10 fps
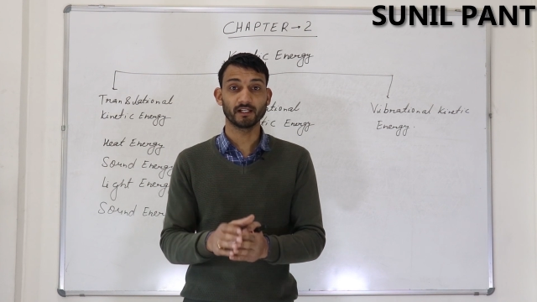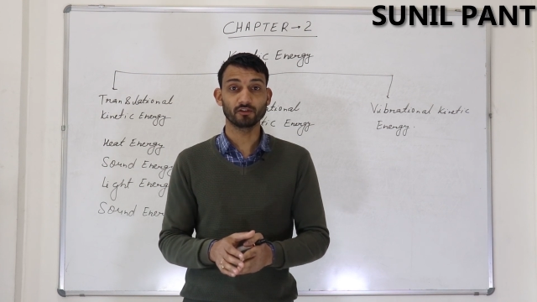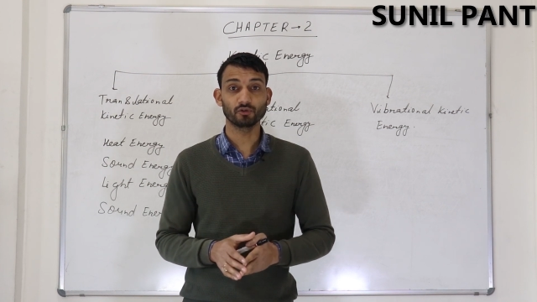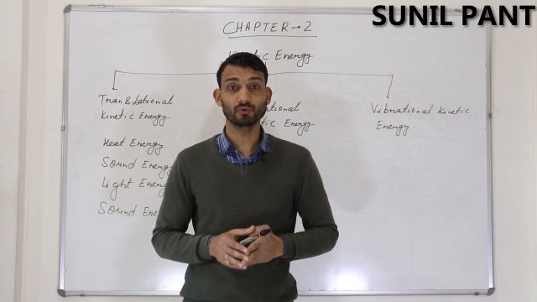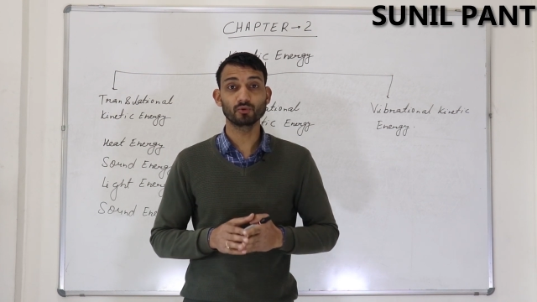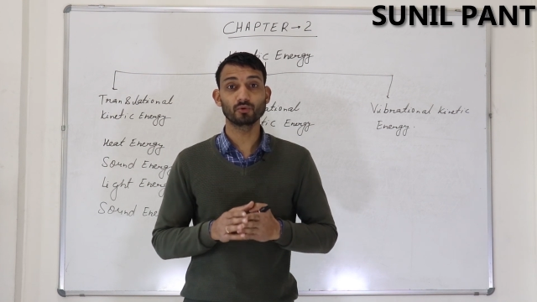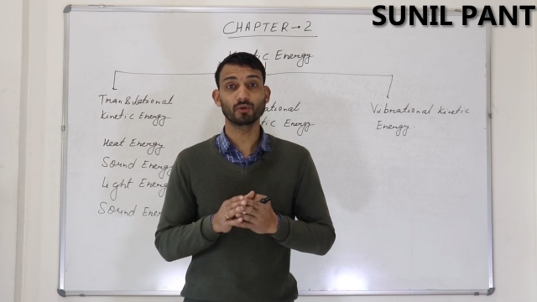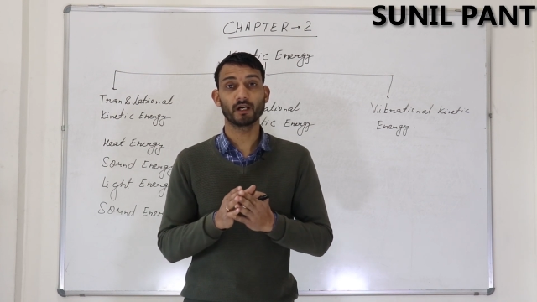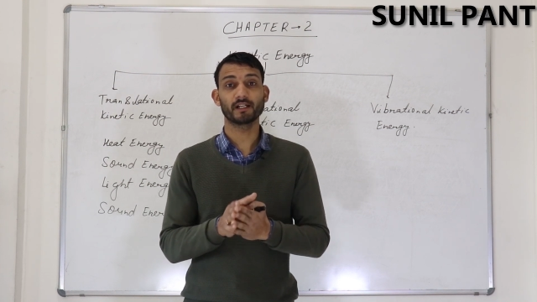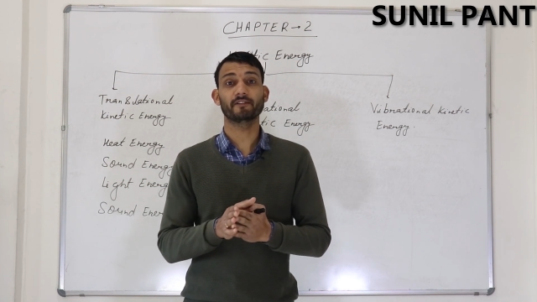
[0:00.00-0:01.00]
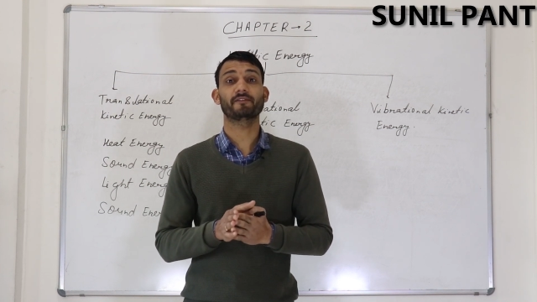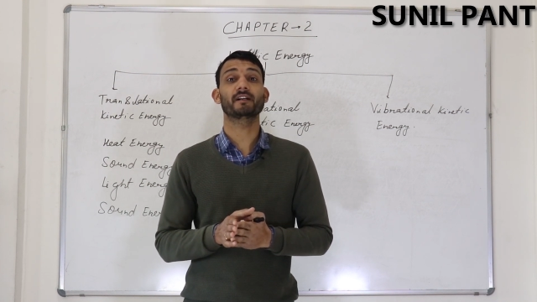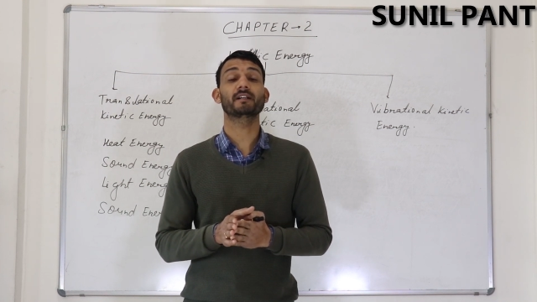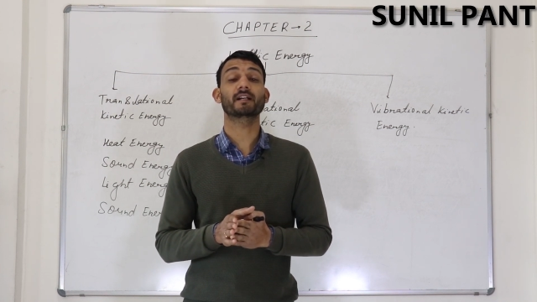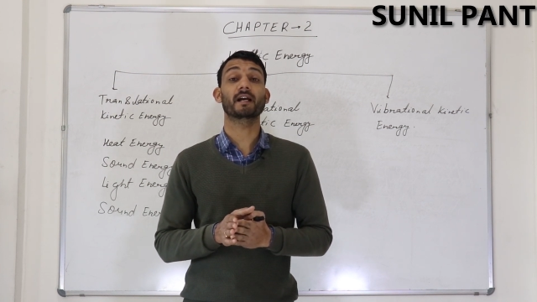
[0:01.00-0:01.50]
they do a
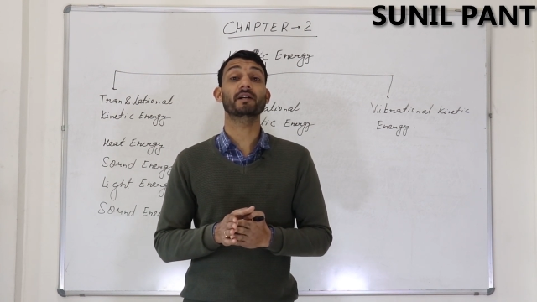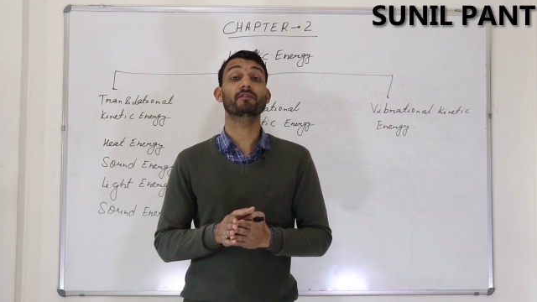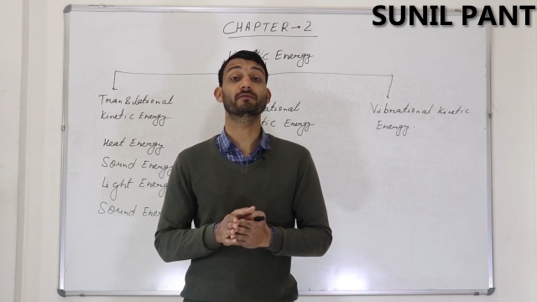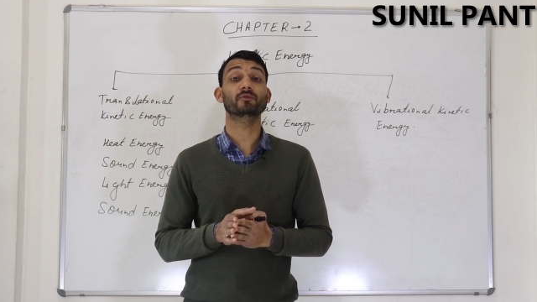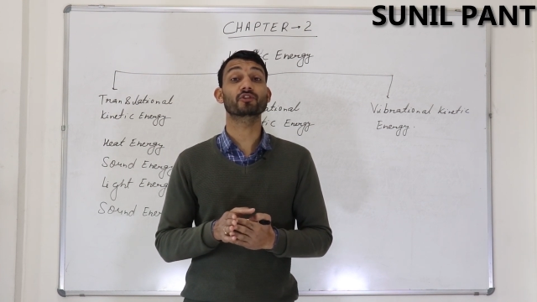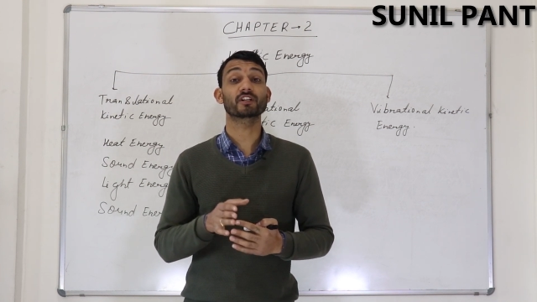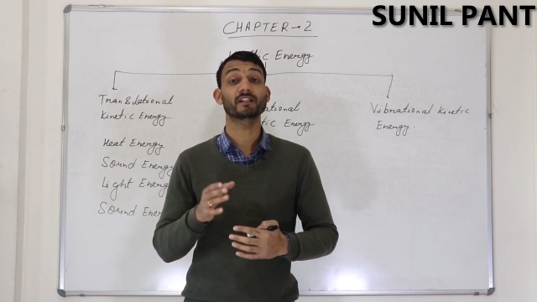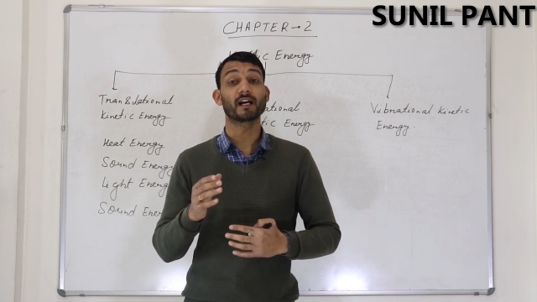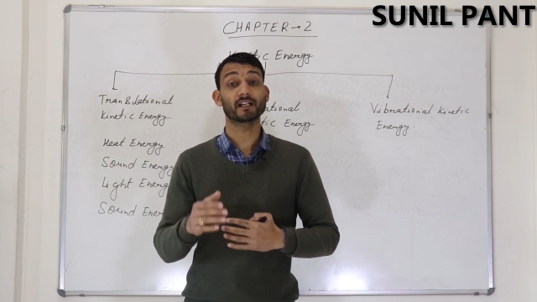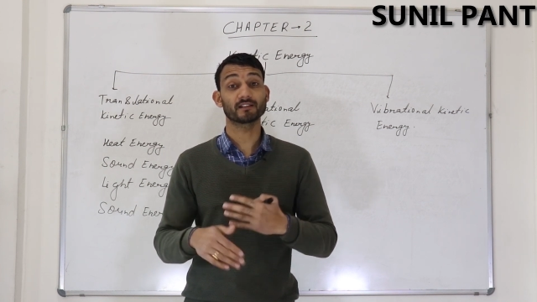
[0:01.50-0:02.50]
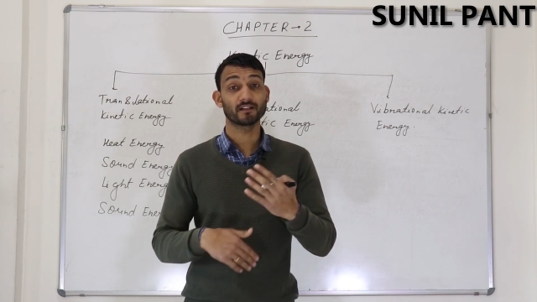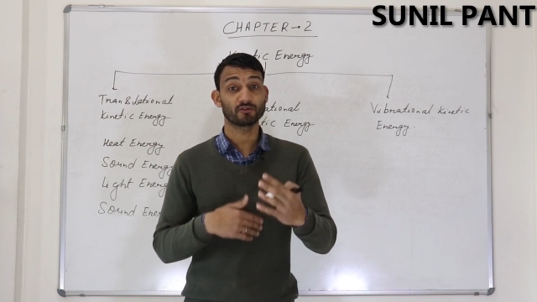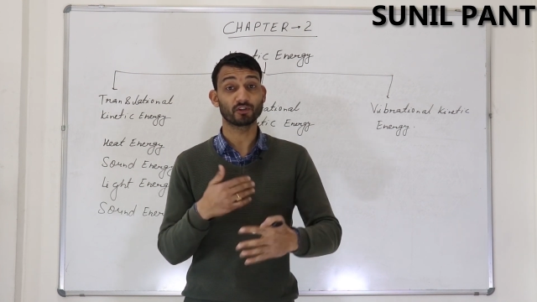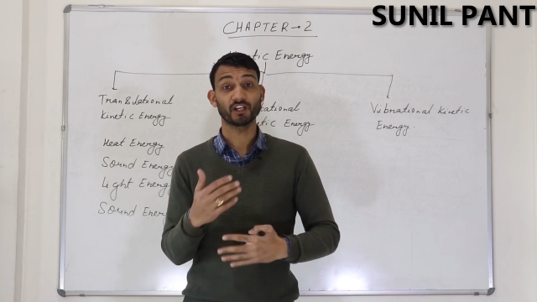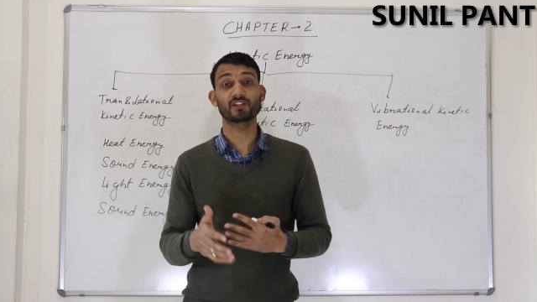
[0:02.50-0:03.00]
different kind of motion, that is
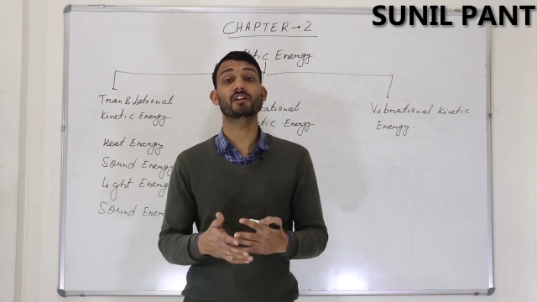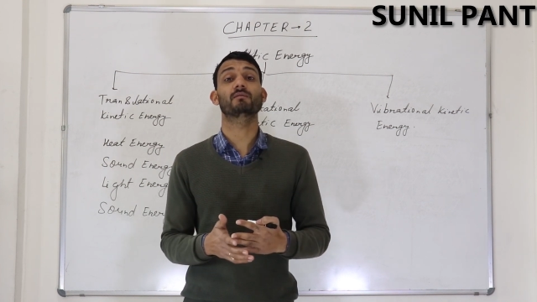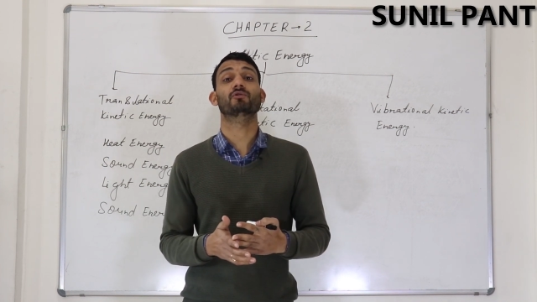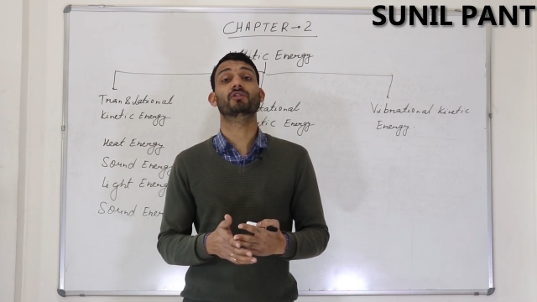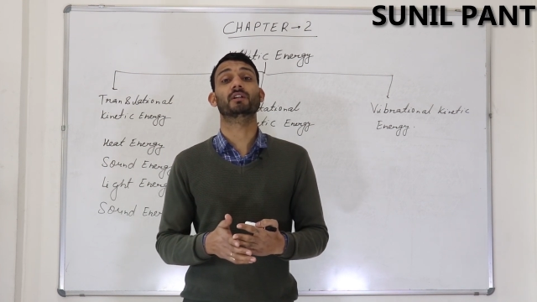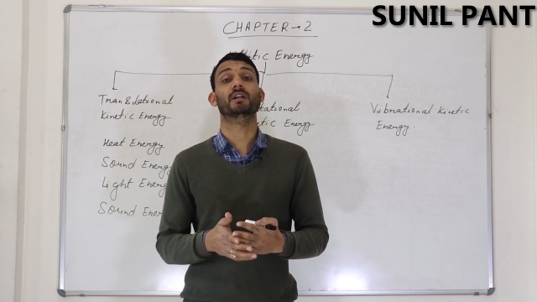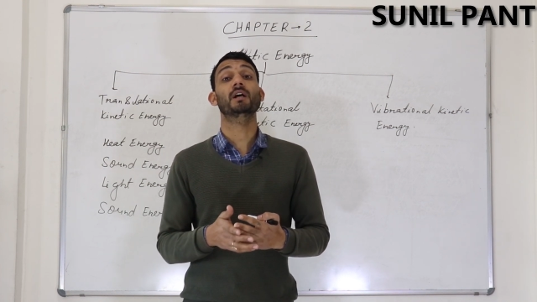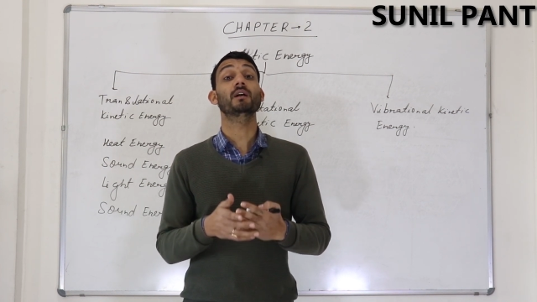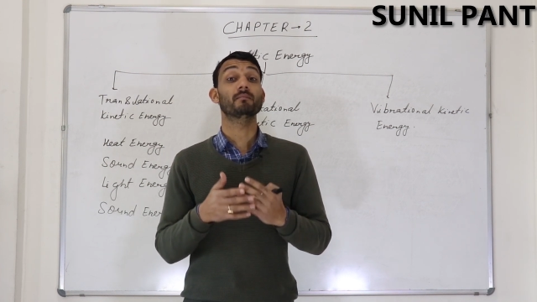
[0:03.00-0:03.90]
the rotational motion,